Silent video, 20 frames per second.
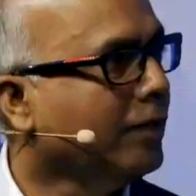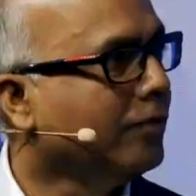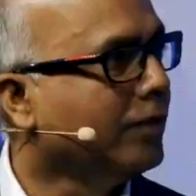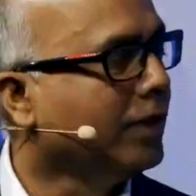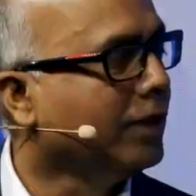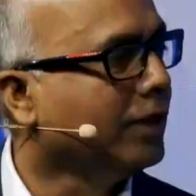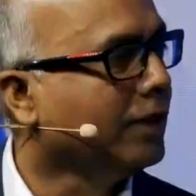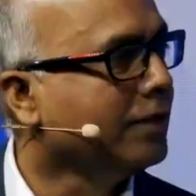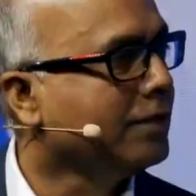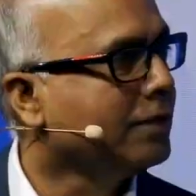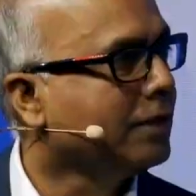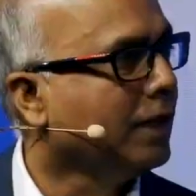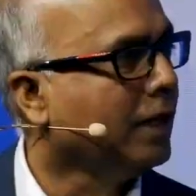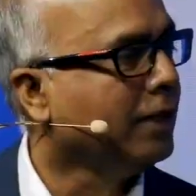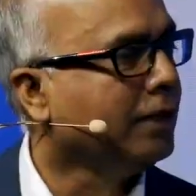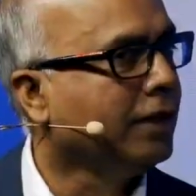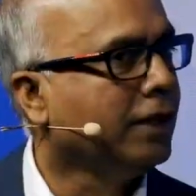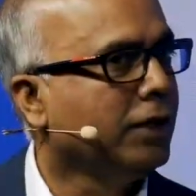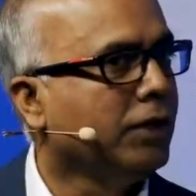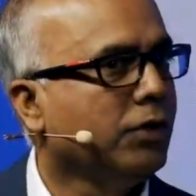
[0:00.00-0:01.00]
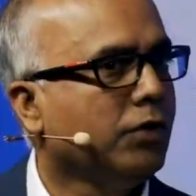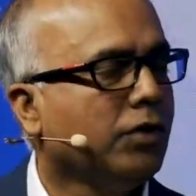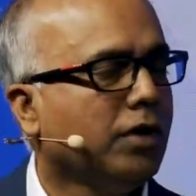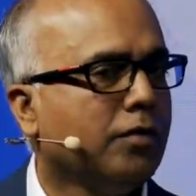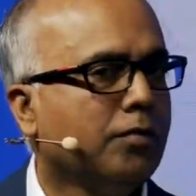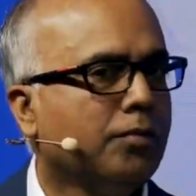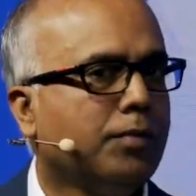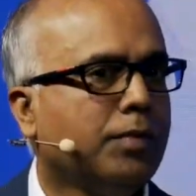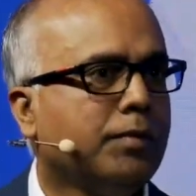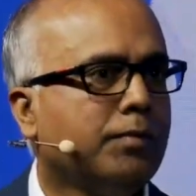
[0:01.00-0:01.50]
in this. And then you
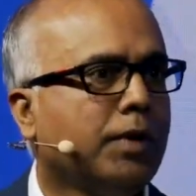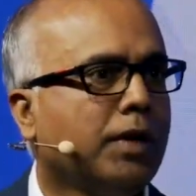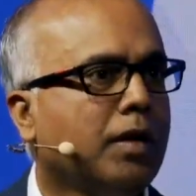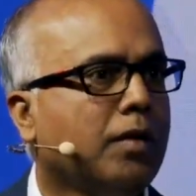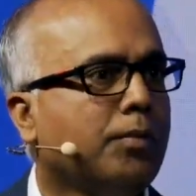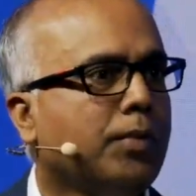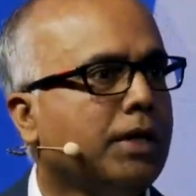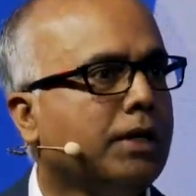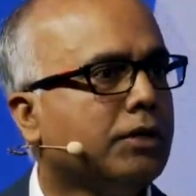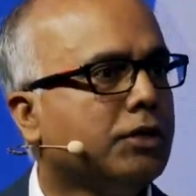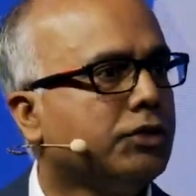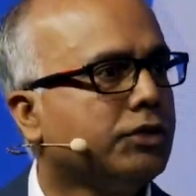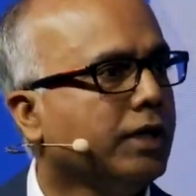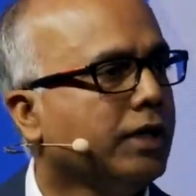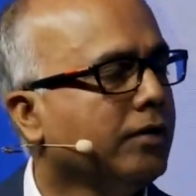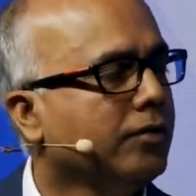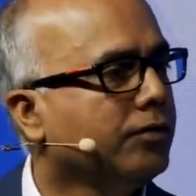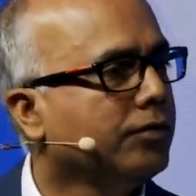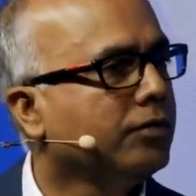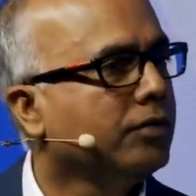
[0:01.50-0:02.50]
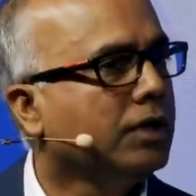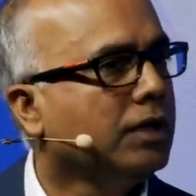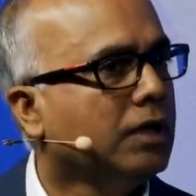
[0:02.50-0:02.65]
have people like Peter Schiff.